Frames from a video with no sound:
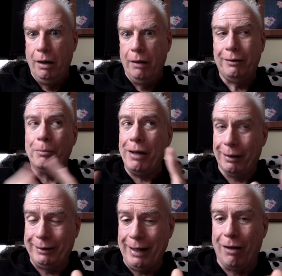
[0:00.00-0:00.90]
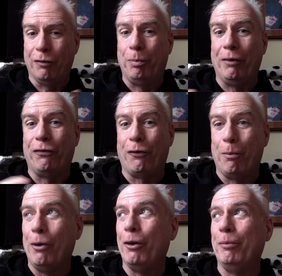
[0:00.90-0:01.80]
Not the mail itself, but
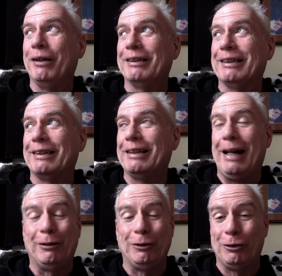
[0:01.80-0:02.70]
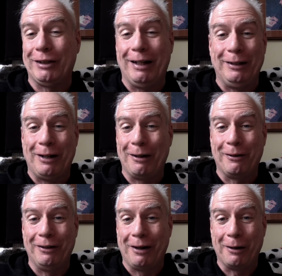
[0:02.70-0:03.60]
foreboding because the clouds are just getting
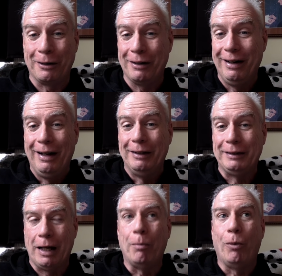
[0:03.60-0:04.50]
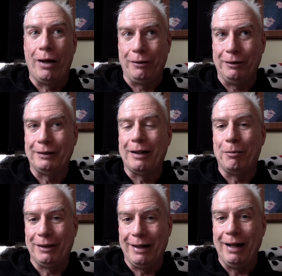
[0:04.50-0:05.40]
darker and darker. Some weather is
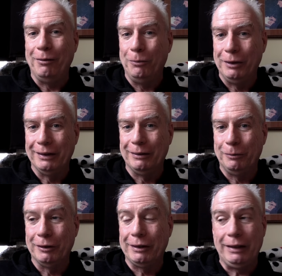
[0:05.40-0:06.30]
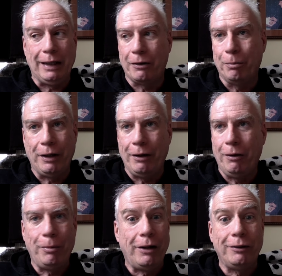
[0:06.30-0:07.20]
coming tonight. We'll we'll see. I'll complain
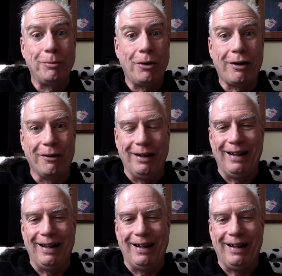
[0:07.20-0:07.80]
all about it tomorrow.